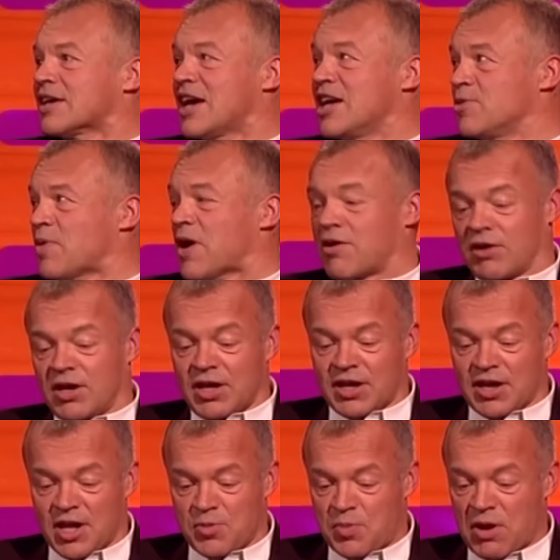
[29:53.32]
Katy Perry,
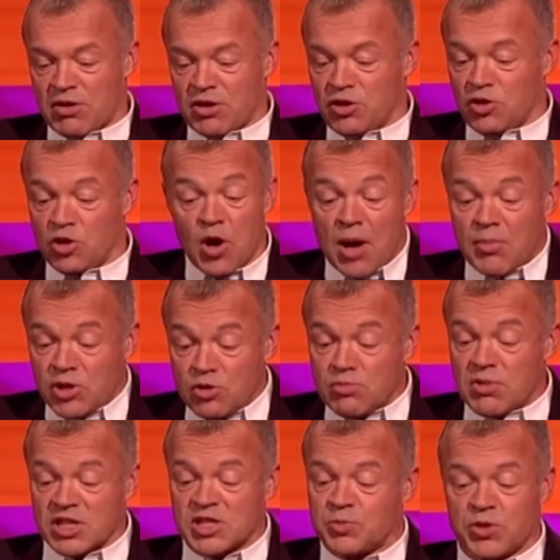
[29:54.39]
you
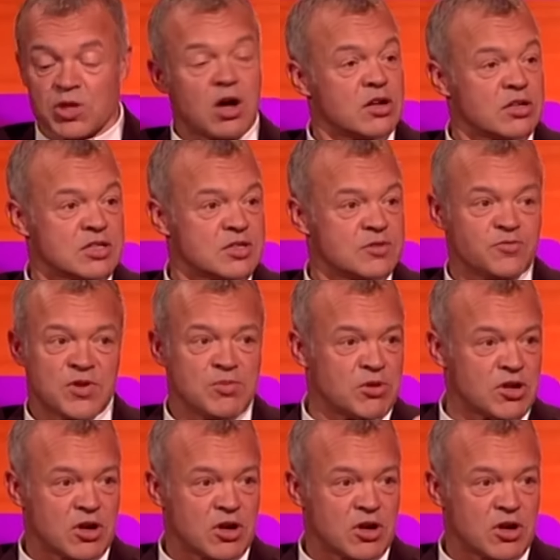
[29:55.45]
must be the hottest female